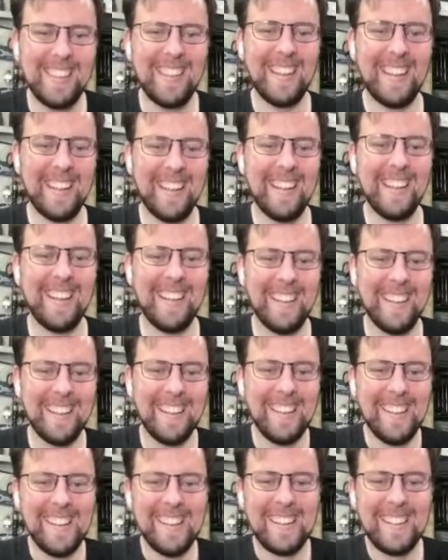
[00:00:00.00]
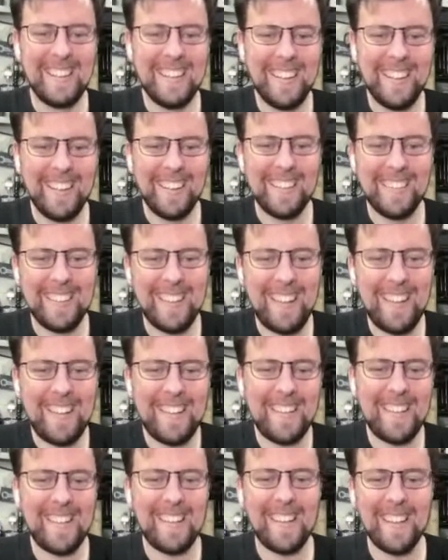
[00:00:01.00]
Yeah, yeah,
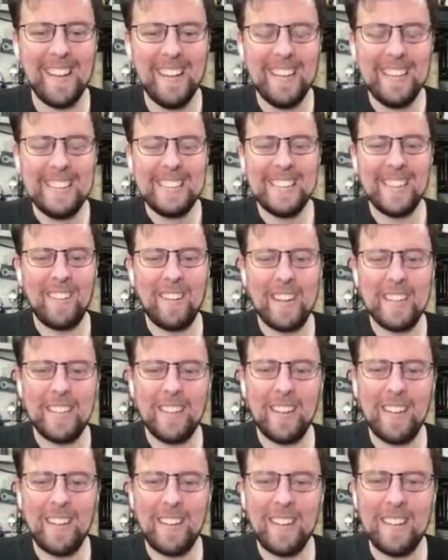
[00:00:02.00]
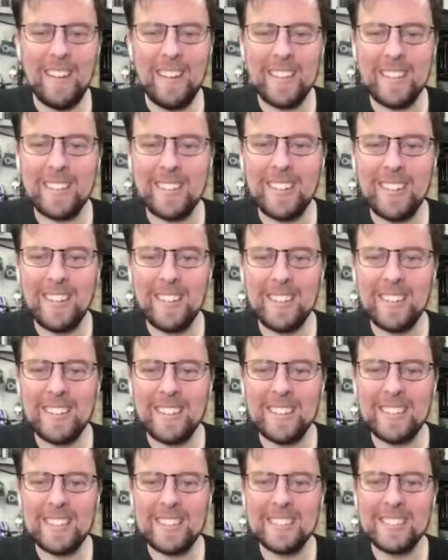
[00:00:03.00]
yeah. No, I like it. I like it.
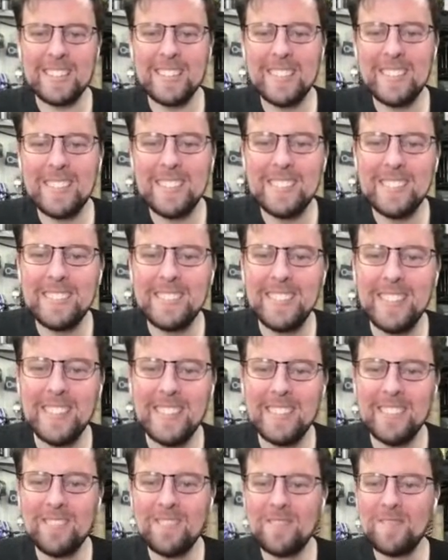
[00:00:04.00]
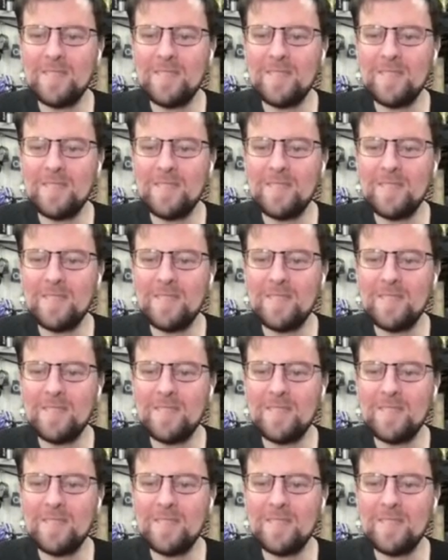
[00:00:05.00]
I think it's good. Yeah.